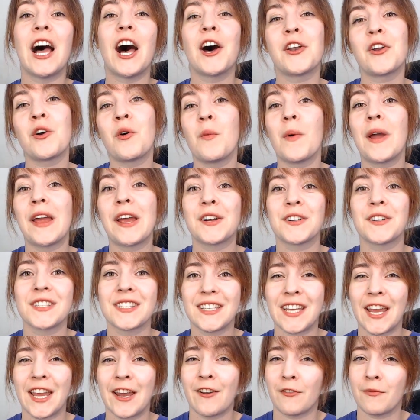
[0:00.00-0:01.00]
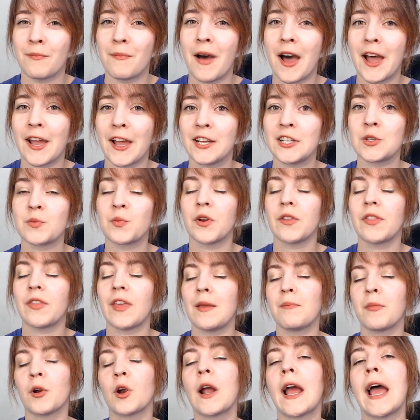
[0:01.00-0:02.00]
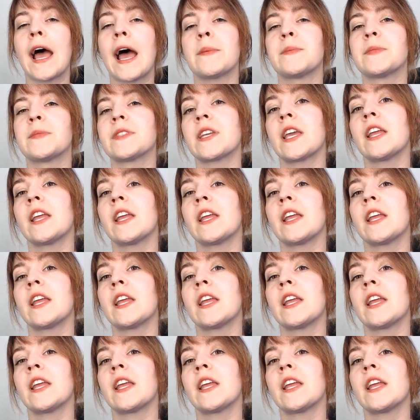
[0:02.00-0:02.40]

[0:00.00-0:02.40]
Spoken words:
unaware state of mind where they perhaps